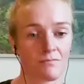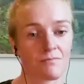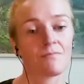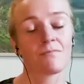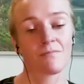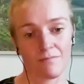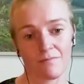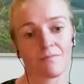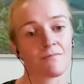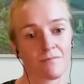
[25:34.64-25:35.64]
come back?
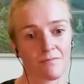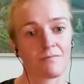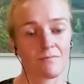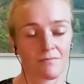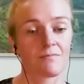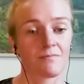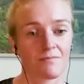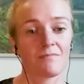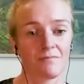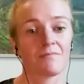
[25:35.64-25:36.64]
Will I be able
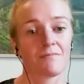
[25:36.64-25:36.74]
to